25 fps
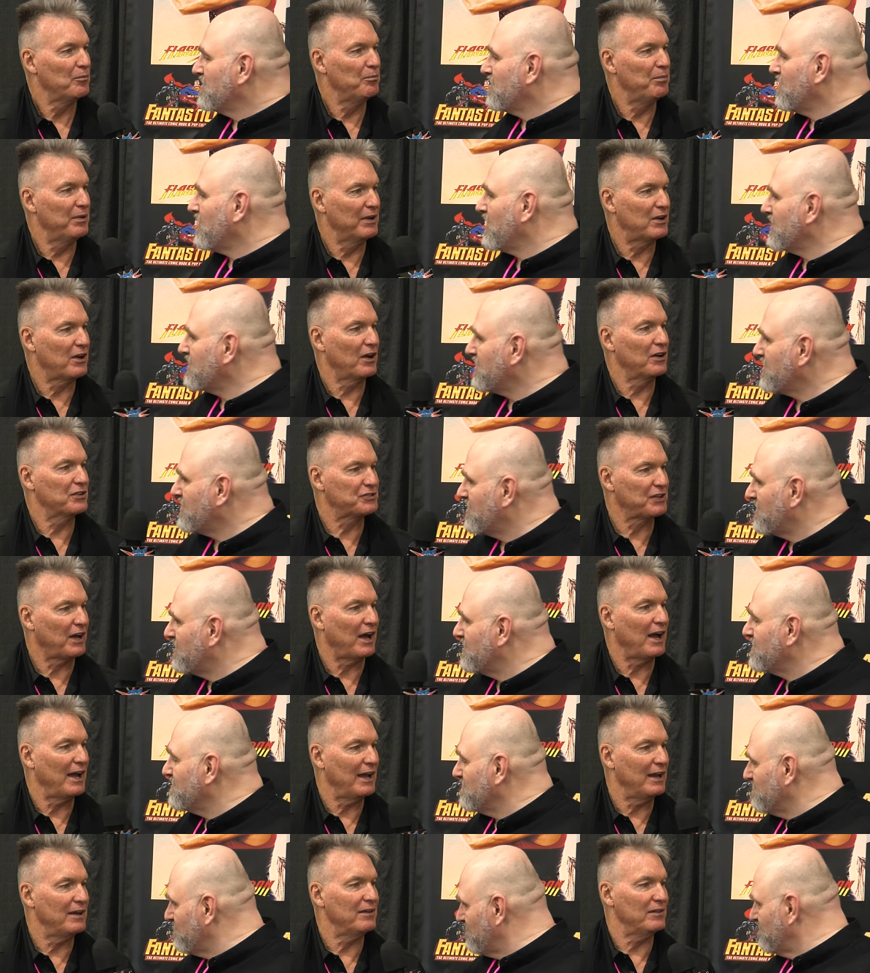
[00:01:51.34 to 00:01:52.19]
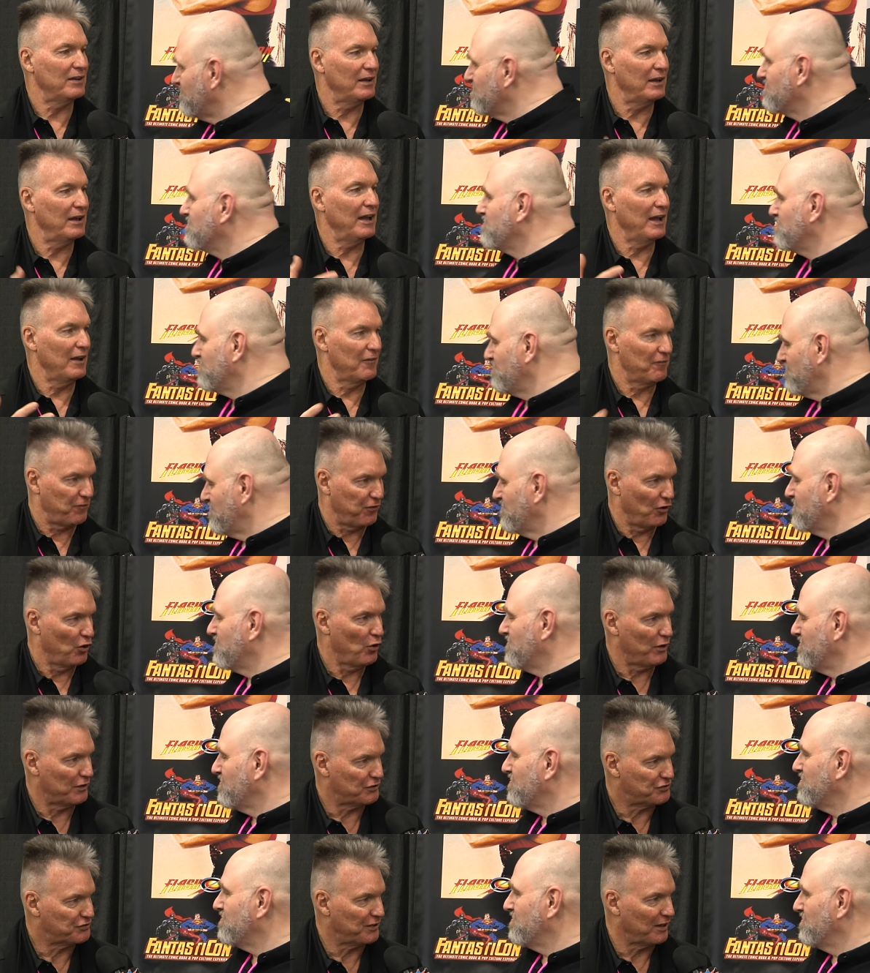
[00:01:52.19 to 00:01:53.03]
Speaker 1: because I
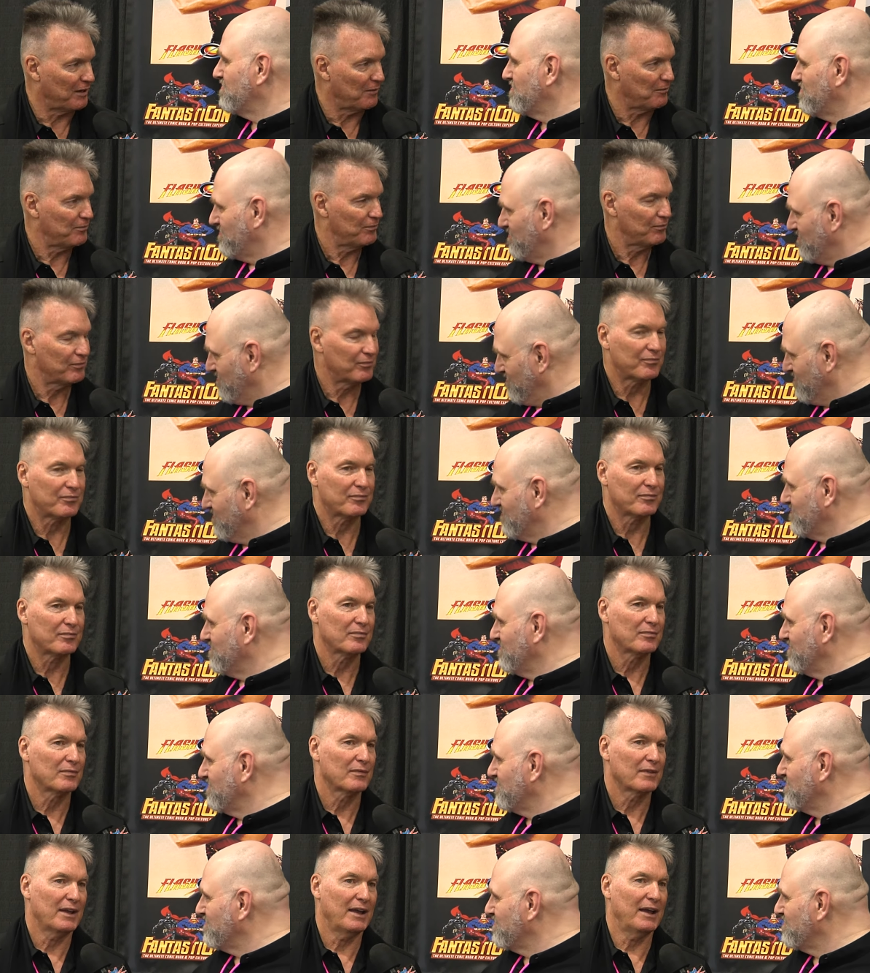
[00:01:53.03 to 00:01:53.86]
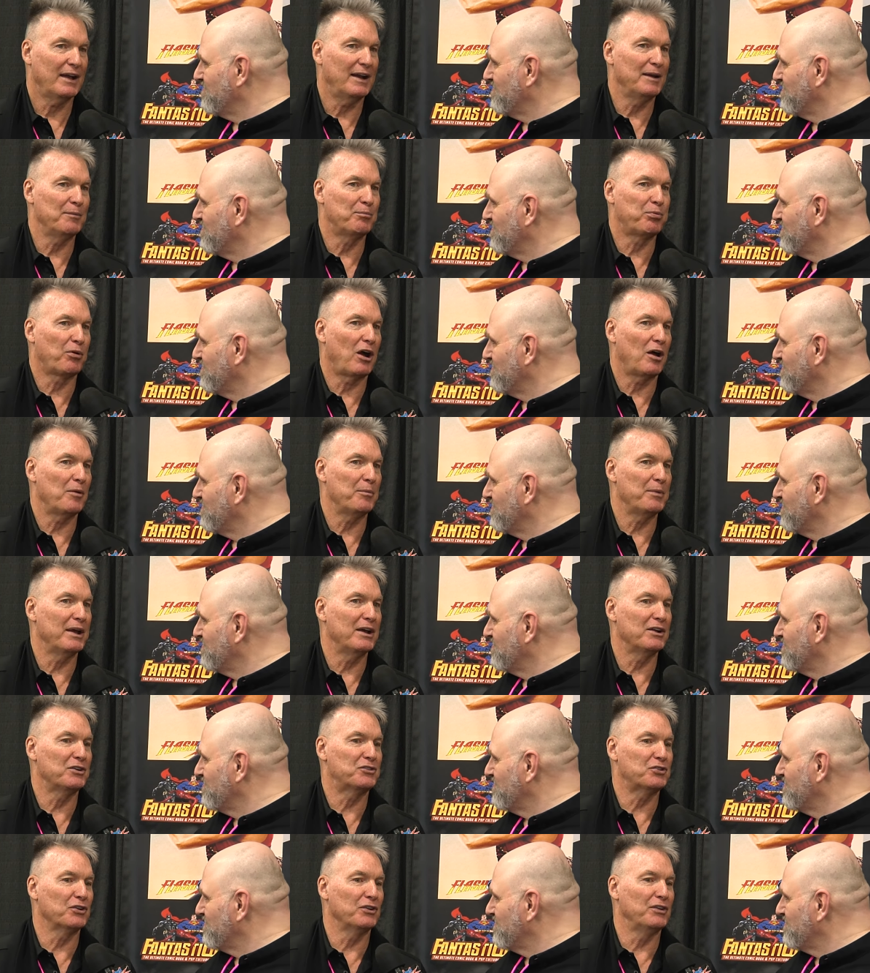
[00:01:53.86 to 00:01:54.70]
influenced him. And he brought me
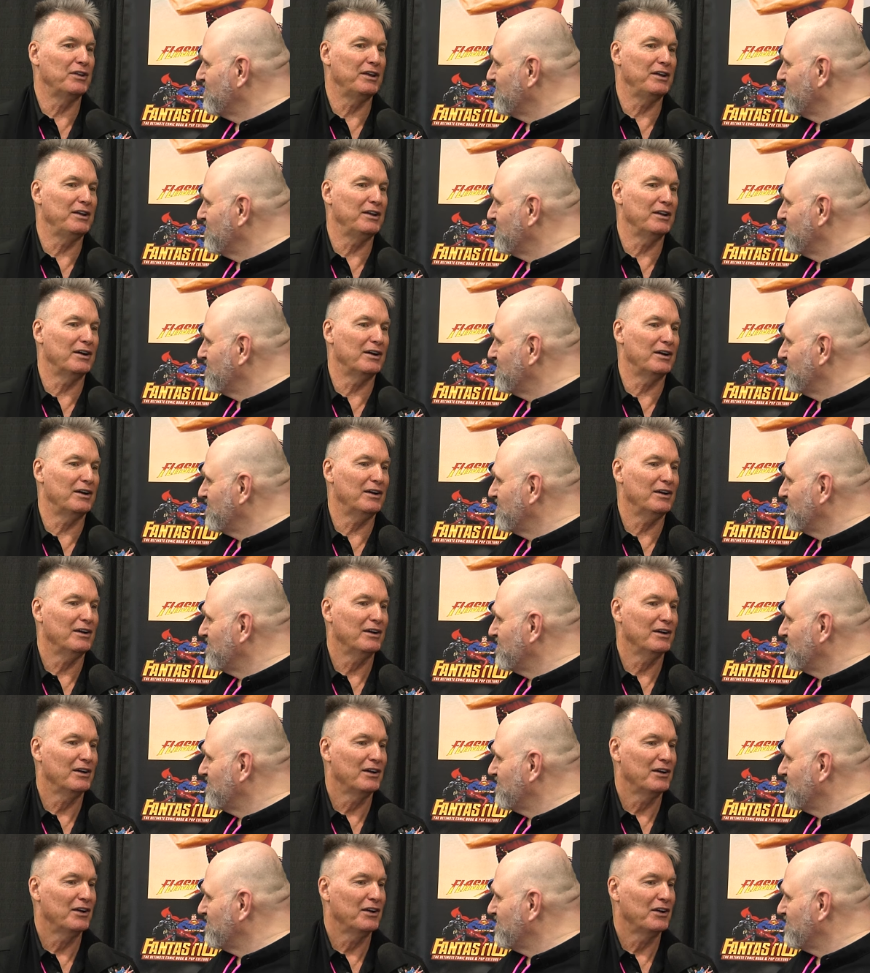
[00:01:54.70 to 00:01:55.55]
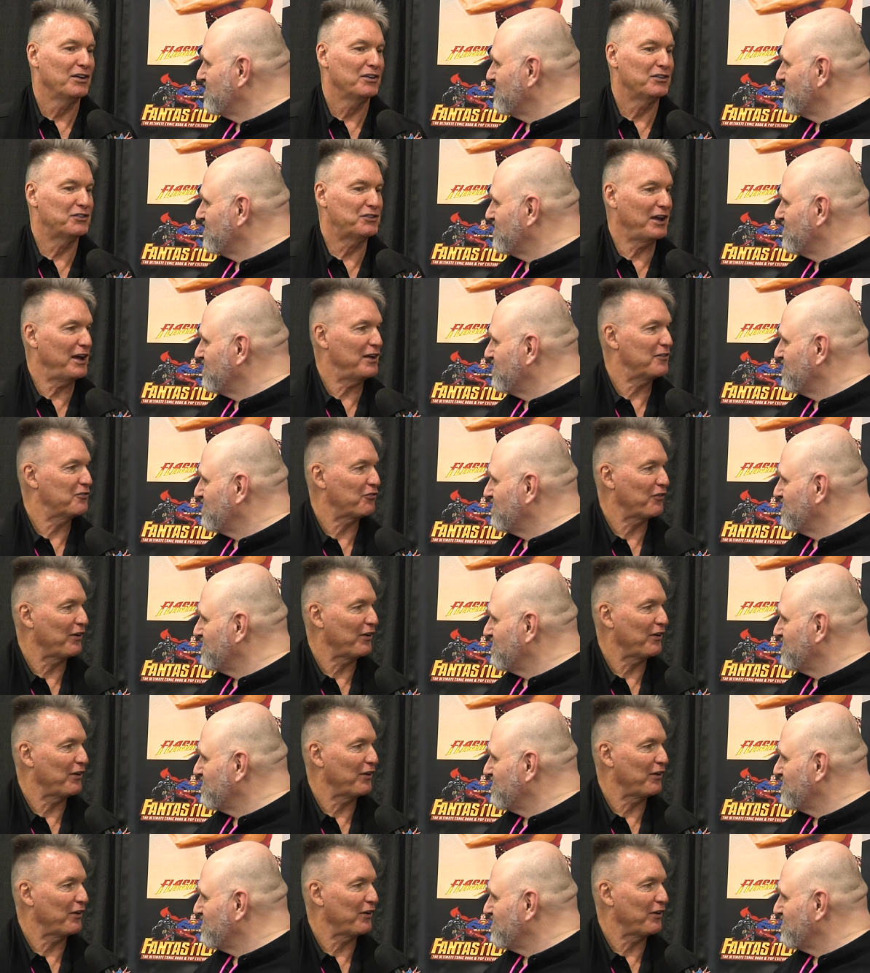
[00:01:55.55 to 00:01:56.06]
into the uh, Ted